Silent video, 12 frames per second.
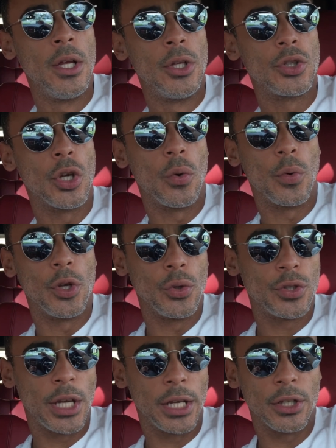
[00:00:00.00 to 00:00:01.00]
So when
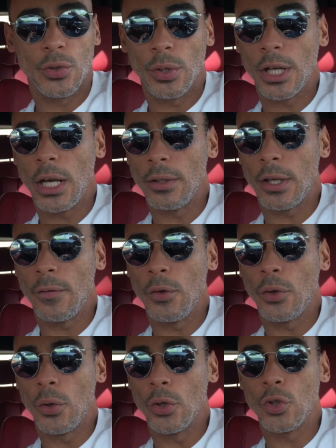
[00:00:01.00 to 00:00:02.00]
you take into account that if you
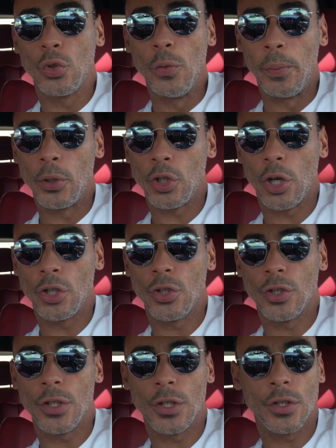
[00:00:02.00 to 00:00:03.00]
throw a supercharger
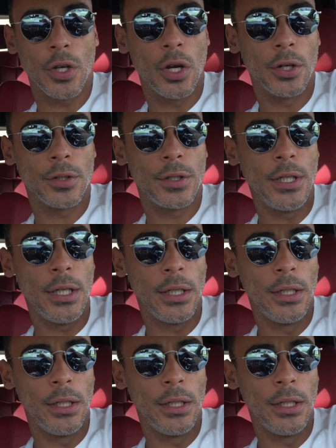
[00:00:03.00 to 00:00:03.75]
into this RT,